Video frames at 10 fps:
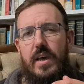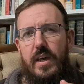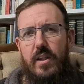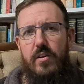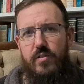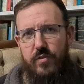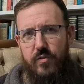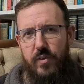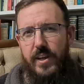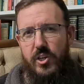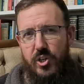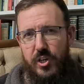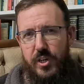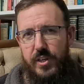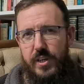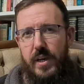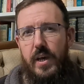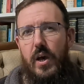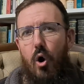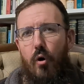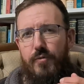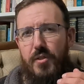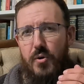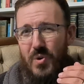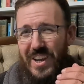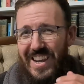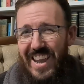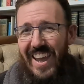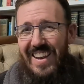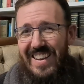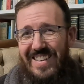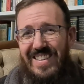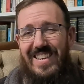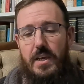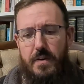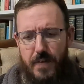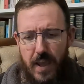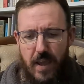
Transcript: illustration of the reality of